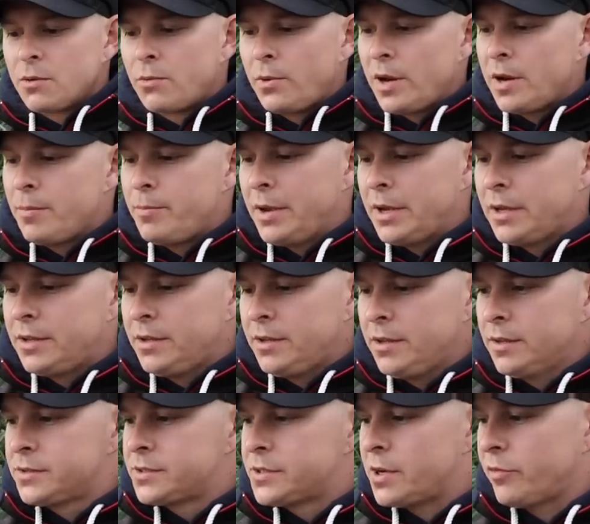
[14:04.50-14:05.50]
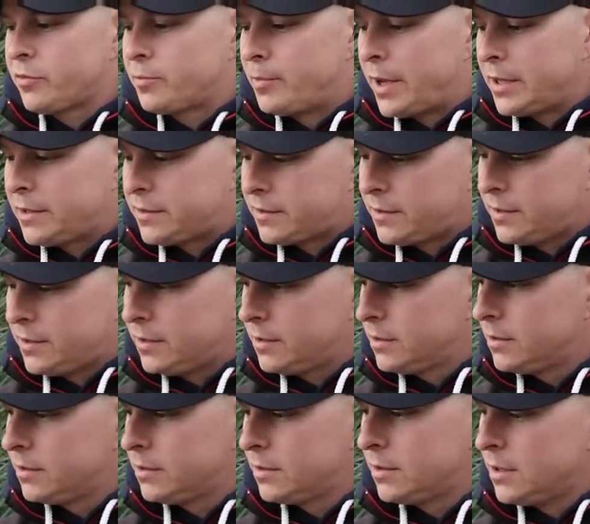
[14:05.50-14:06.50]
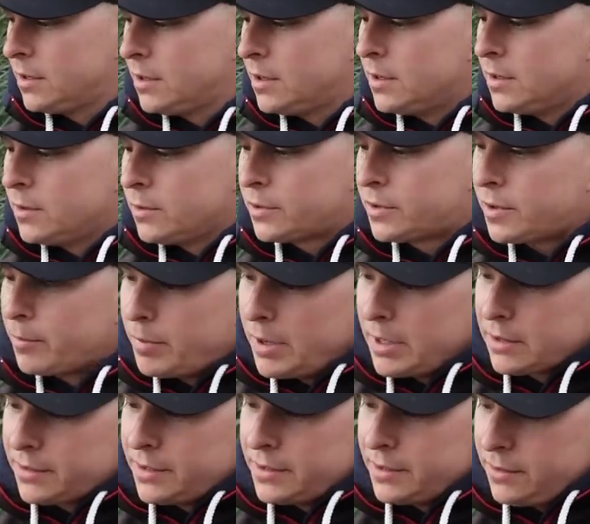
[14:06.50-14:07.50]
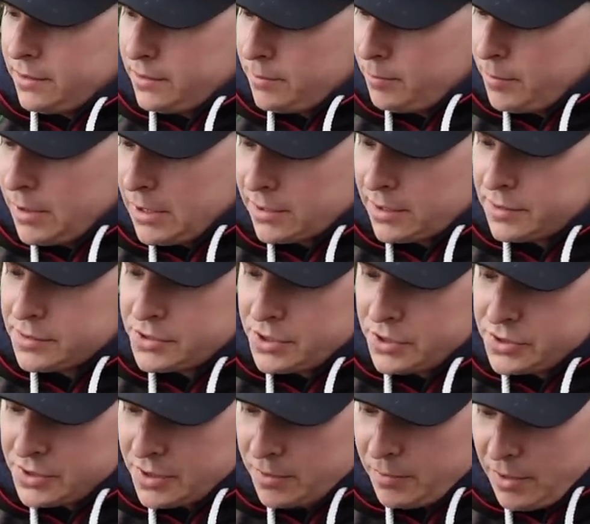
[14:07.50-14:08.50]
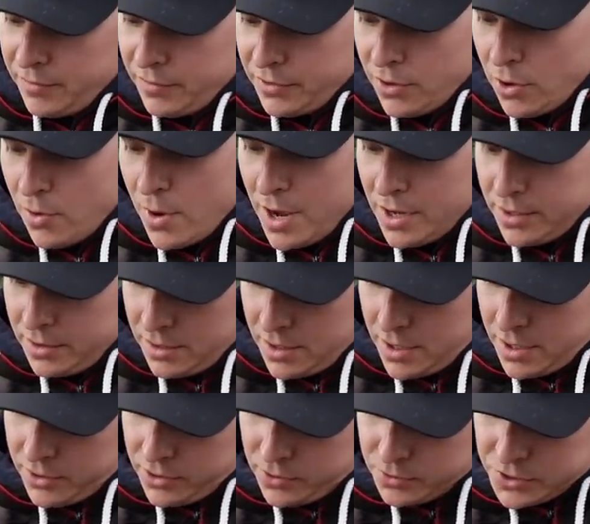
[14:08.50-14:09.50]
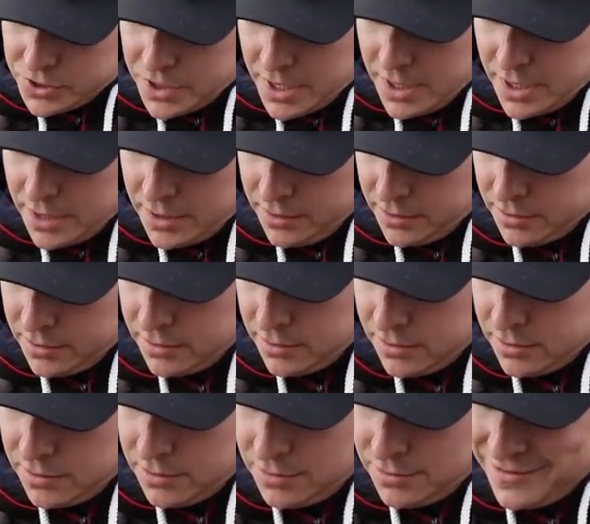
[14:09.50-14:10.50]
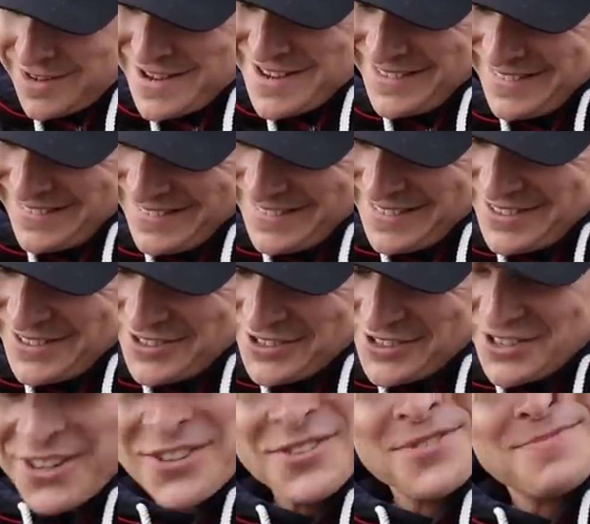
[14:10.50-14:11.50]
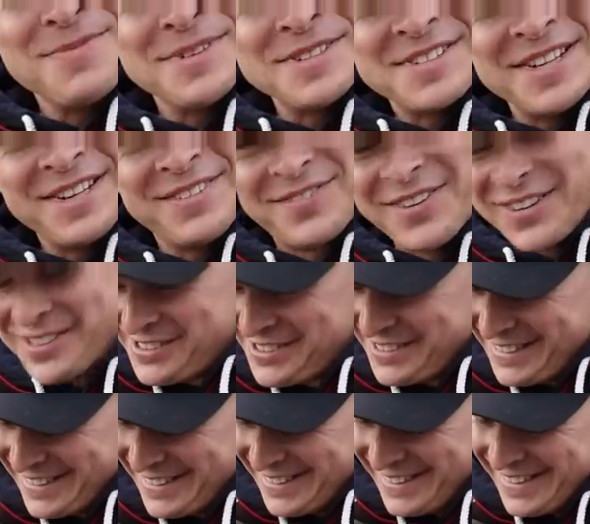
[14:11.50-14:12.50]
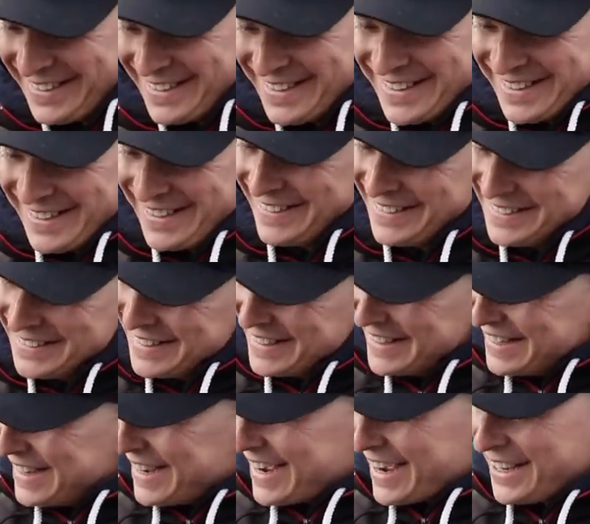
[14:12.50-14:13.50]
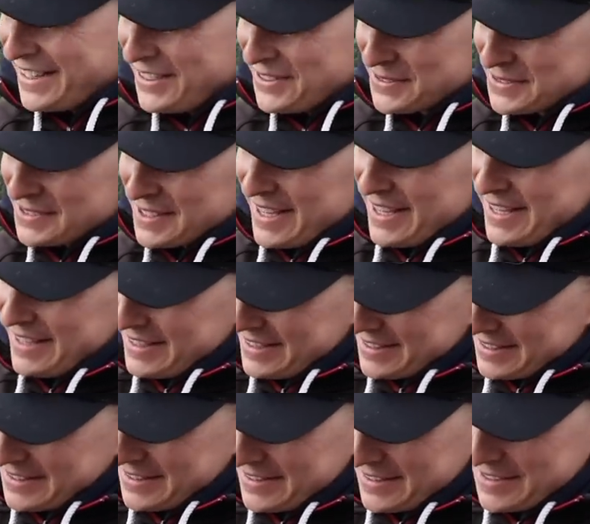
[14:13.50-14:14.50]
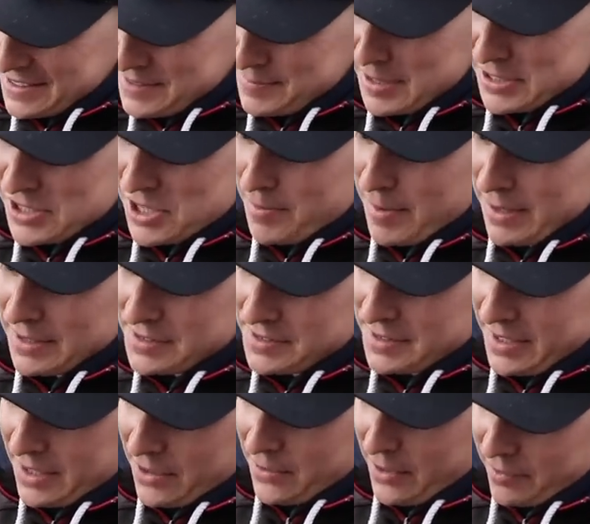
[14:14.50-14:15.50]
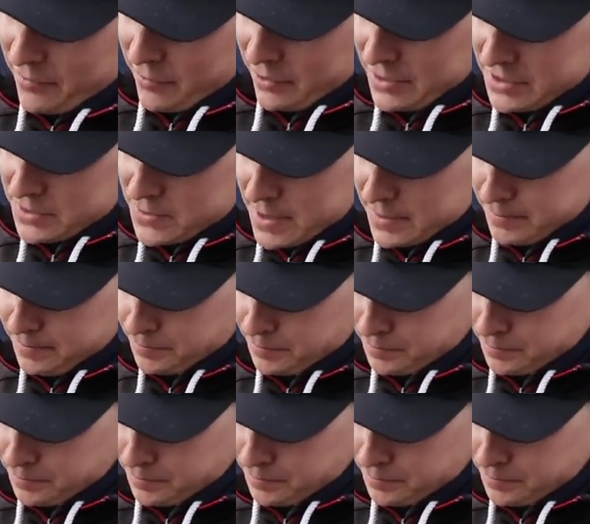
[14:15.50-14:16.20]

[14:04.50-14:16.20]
Really big soft bait. The built-in system. Even though I use a gonna hook myself first. I use a special made stinger rig for this one,